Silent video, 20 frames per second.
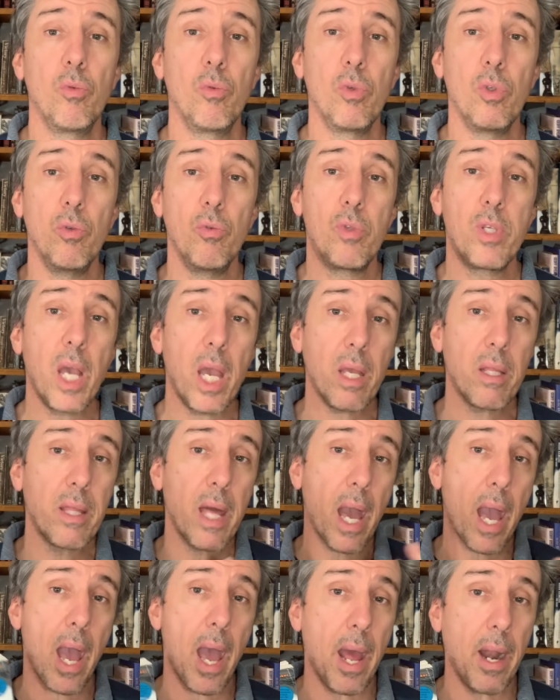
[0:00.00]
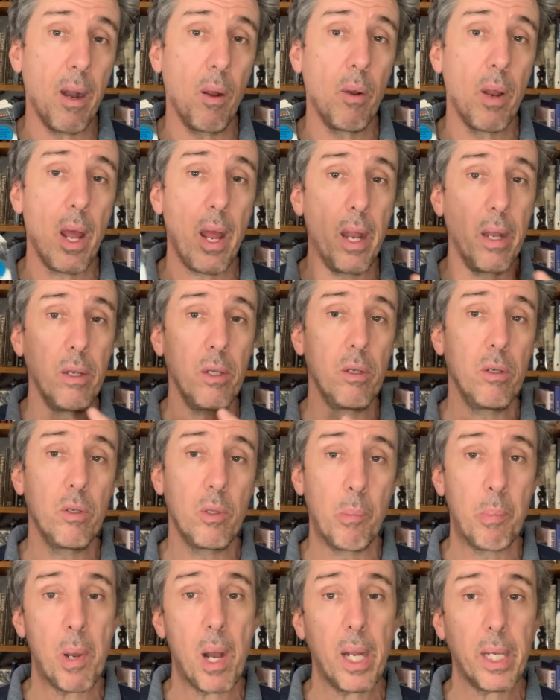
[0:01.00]
take that and the
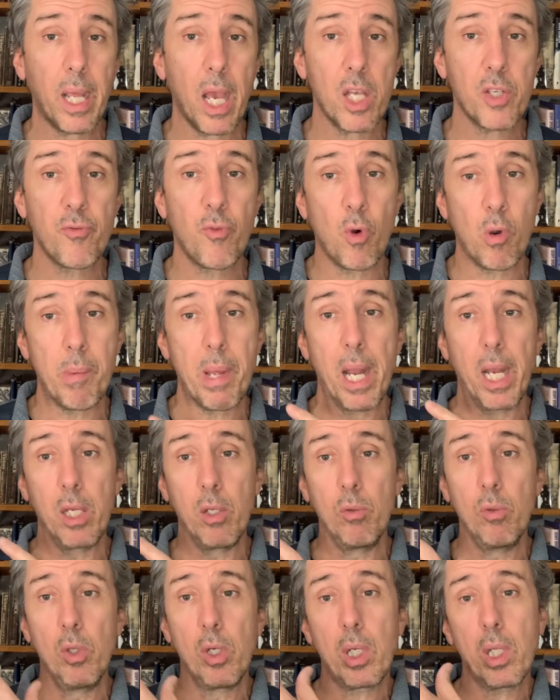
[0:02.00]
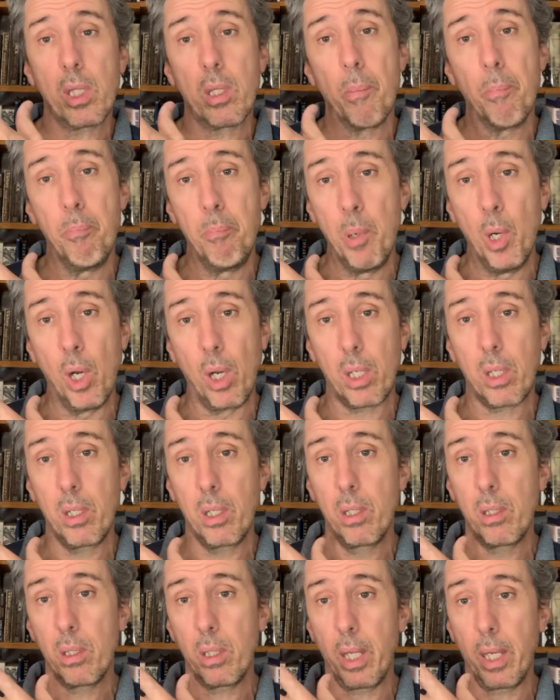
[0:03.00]
podcast format and you look at the book,
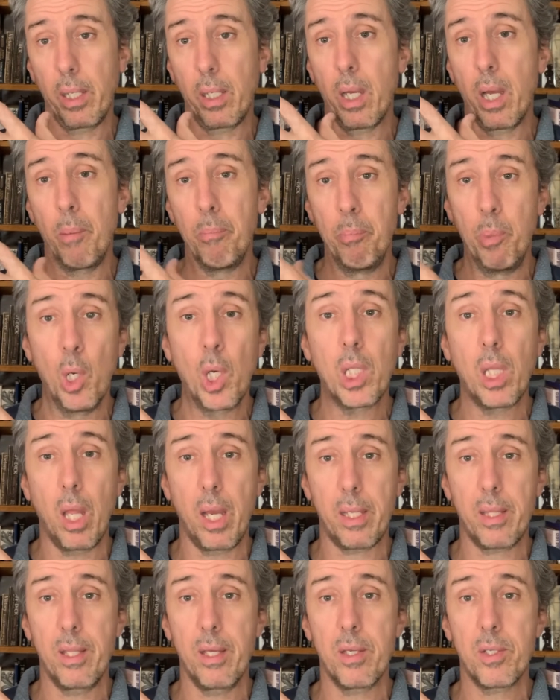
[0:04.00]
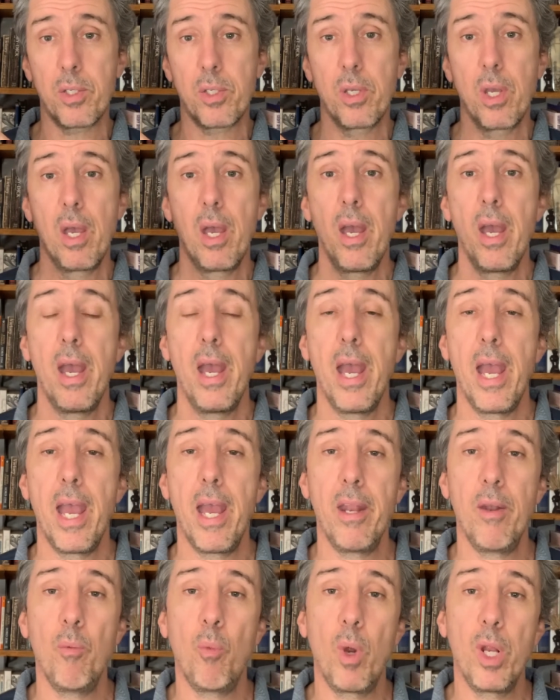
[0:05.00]
like a book like this.
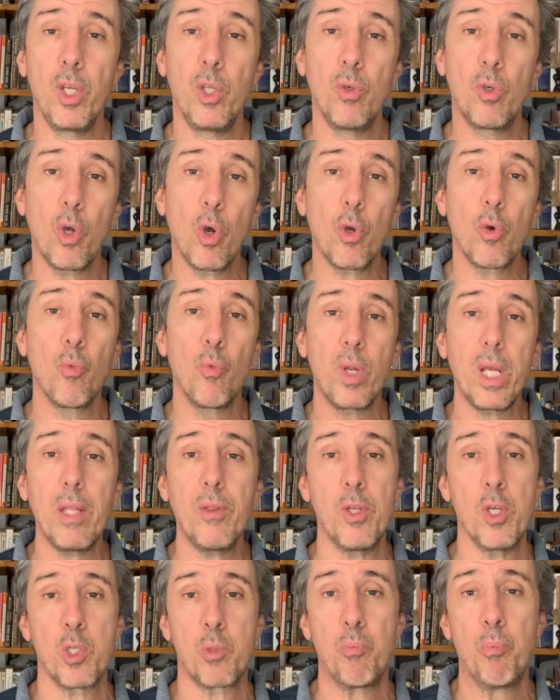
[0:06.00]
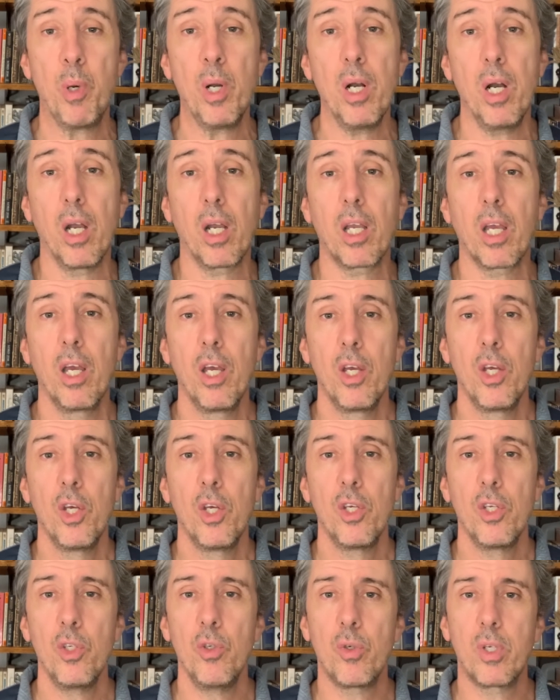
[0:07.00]
And when you go to read this book,
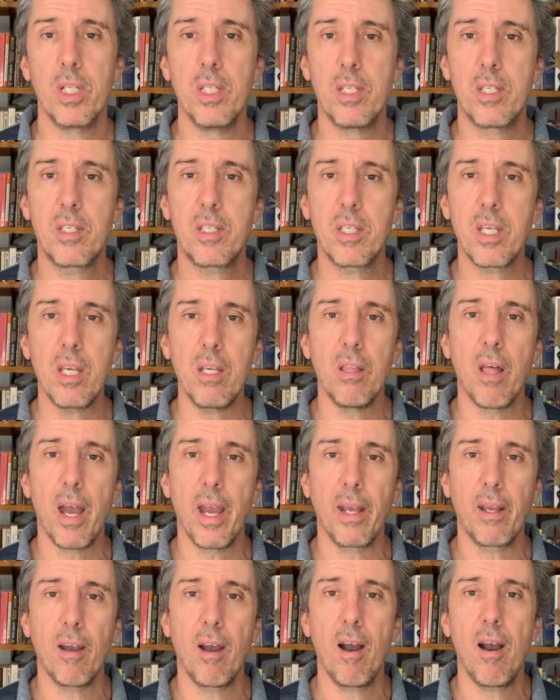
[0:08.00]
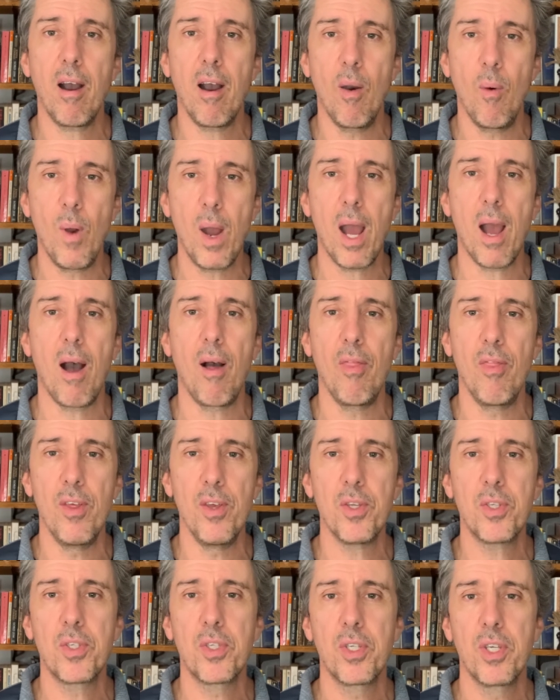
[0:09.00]
you can see like, oh, wow,
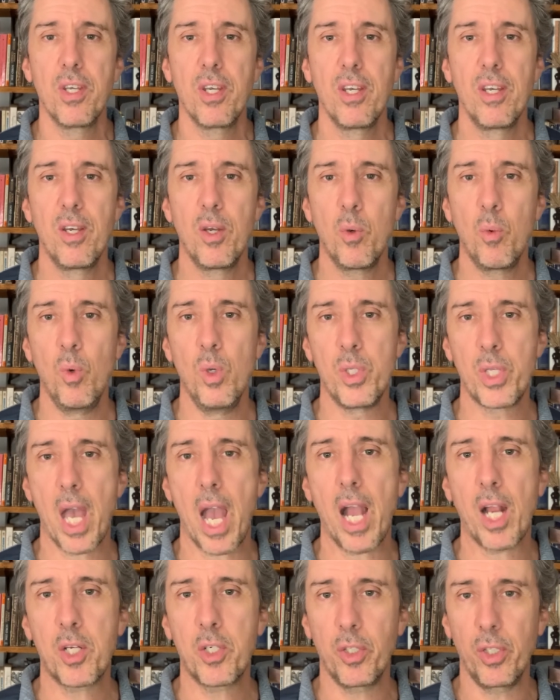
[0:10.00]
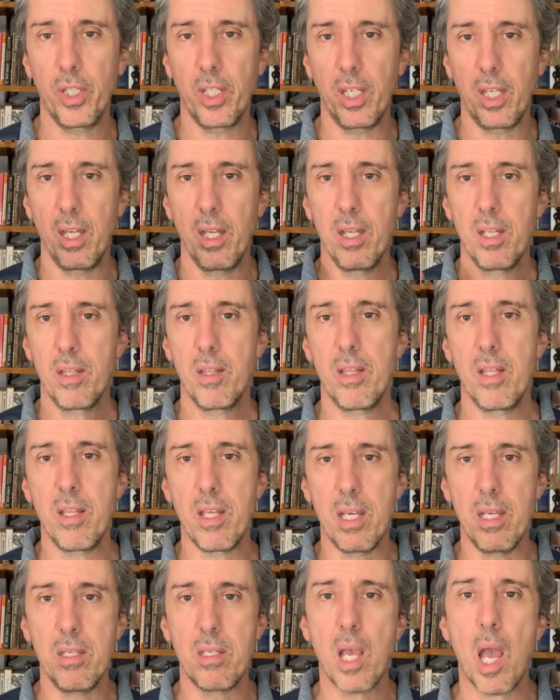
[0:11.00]
this was actually
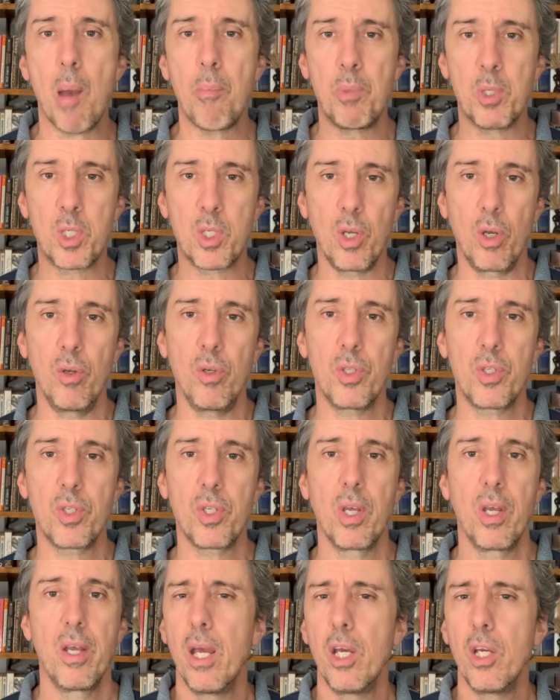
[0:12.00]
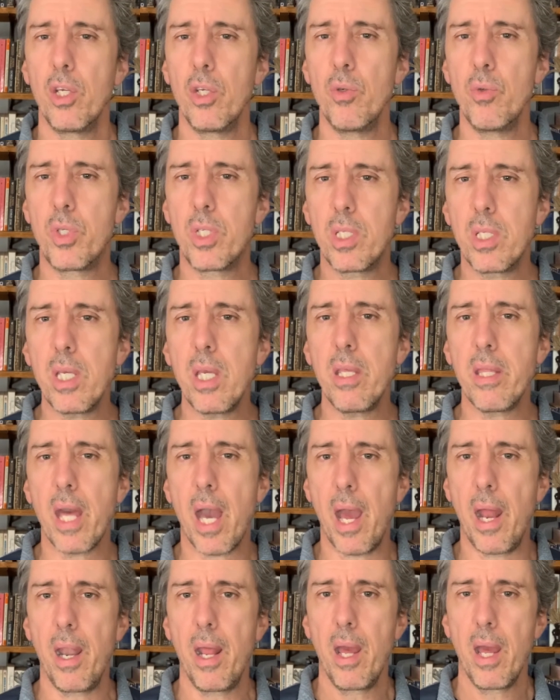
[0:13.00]
these episodes. You see
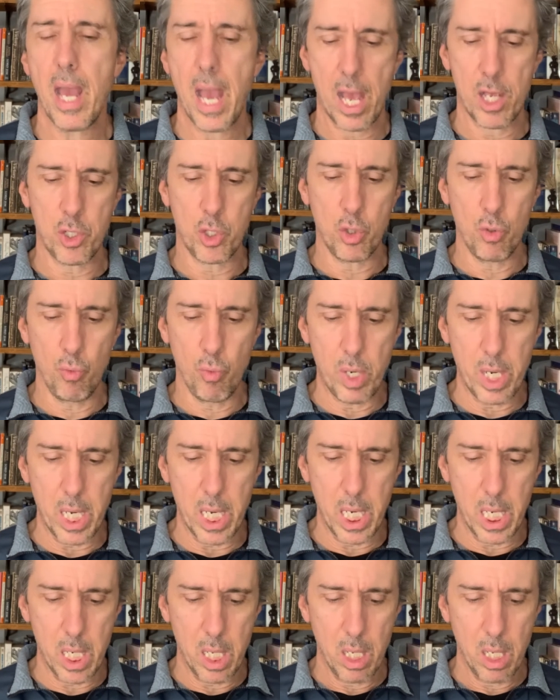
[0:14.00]
that as you read,